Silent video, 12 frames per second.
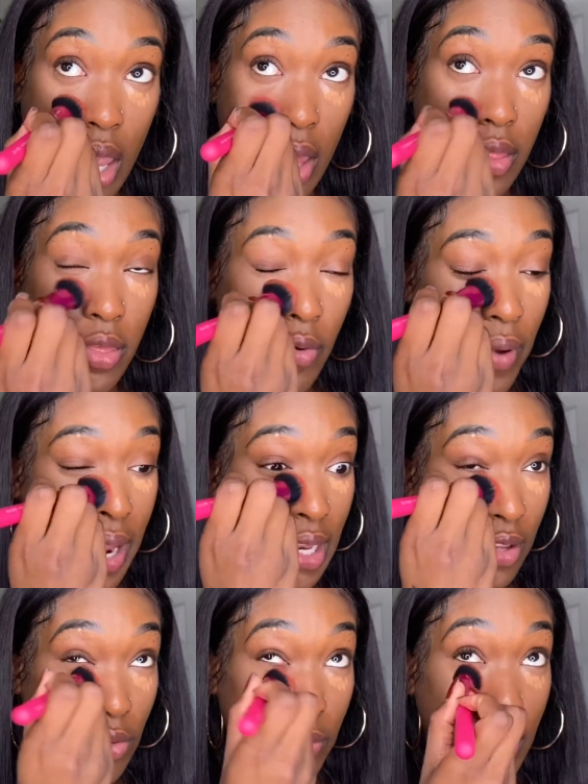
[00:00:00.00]
the way
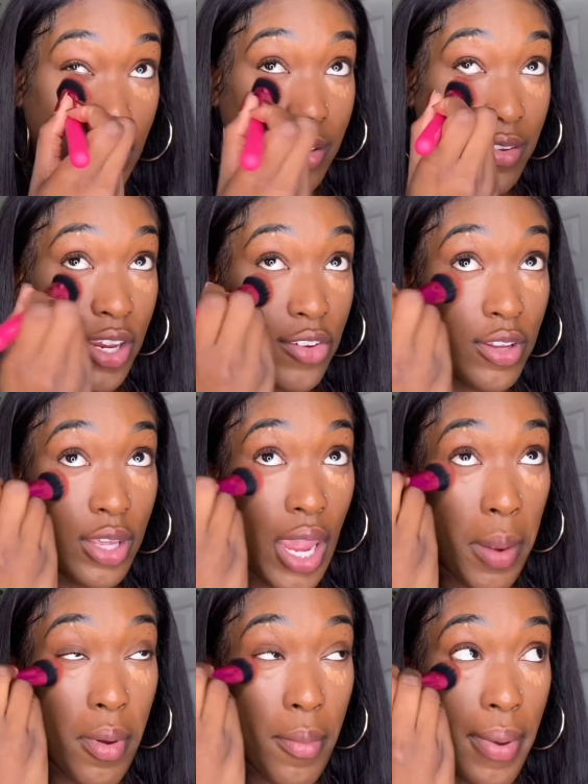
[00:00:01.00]
this realization
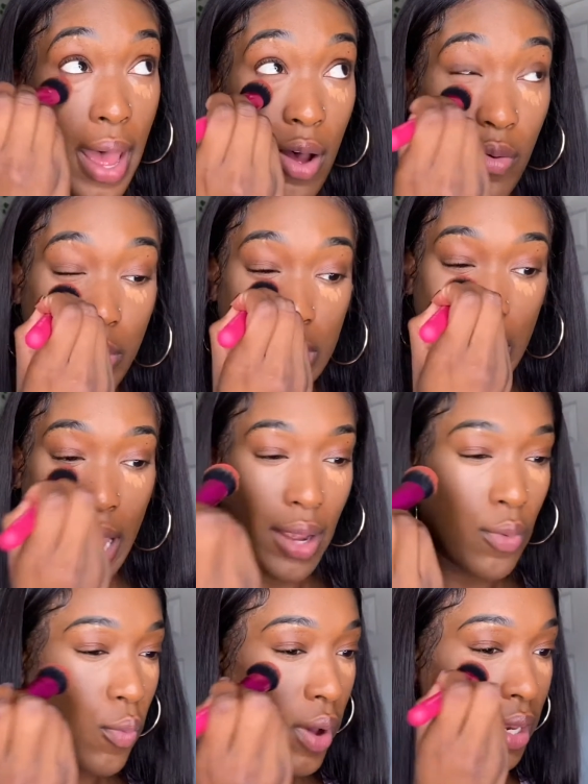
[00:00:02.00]
came about was
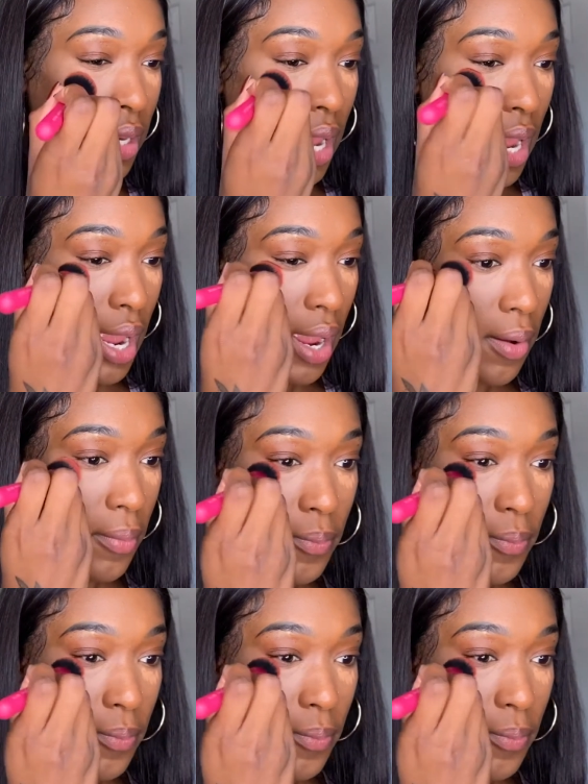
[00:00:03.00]
one day,